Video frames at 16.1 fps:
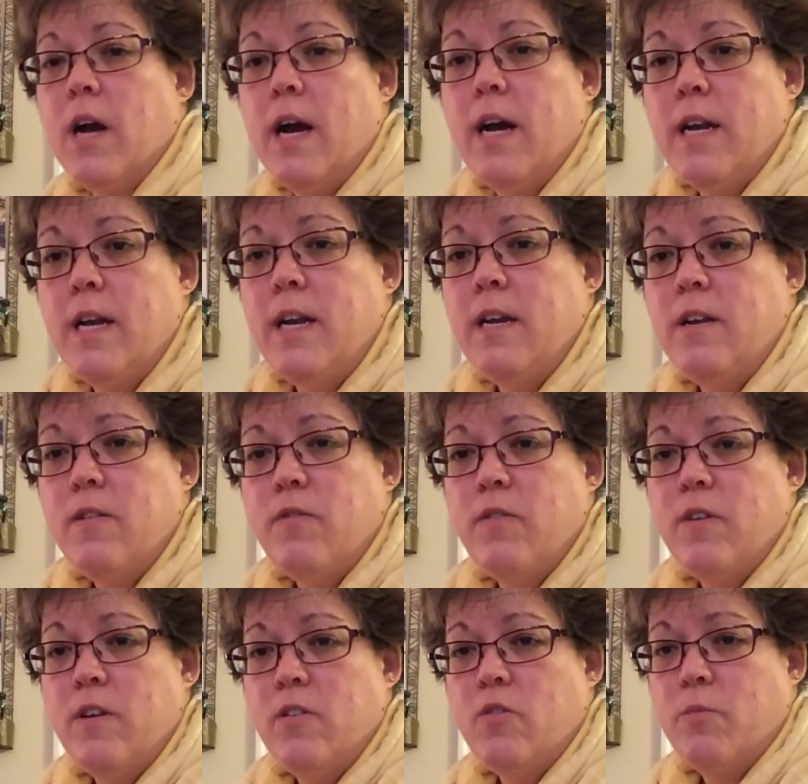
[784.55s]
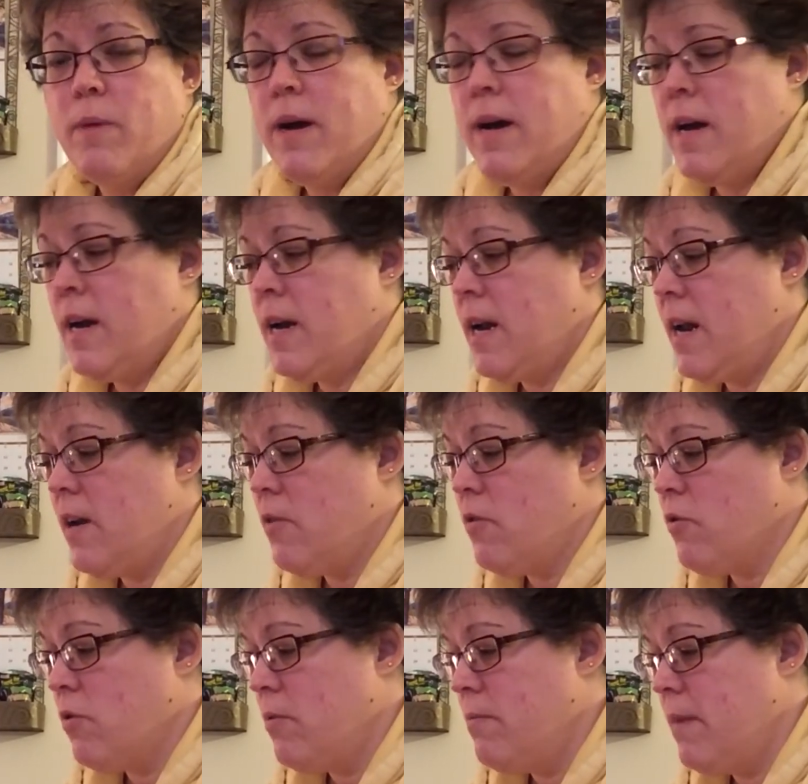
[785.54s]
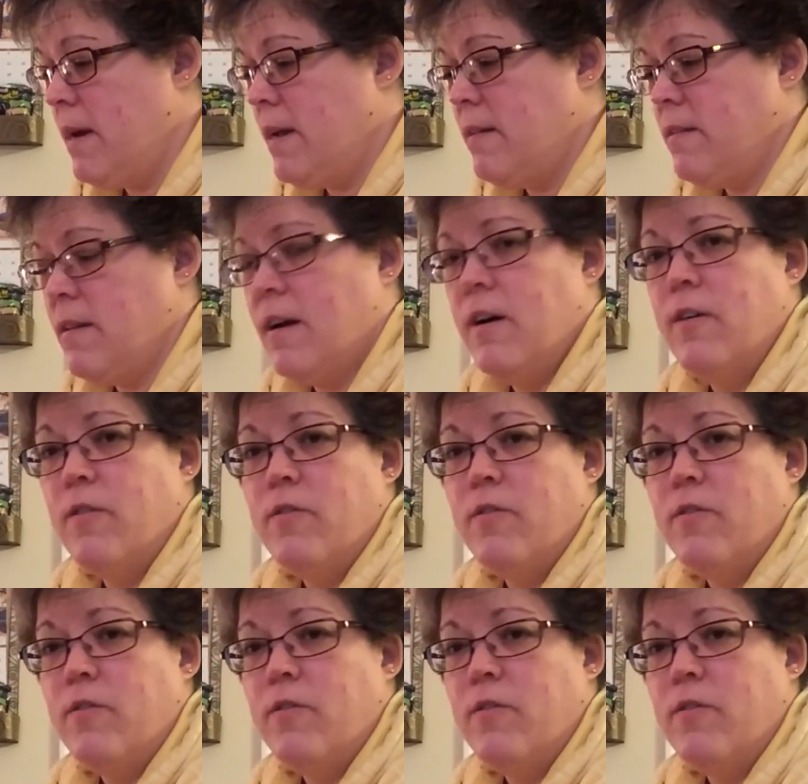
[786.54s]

I need to finish mine and groom myself.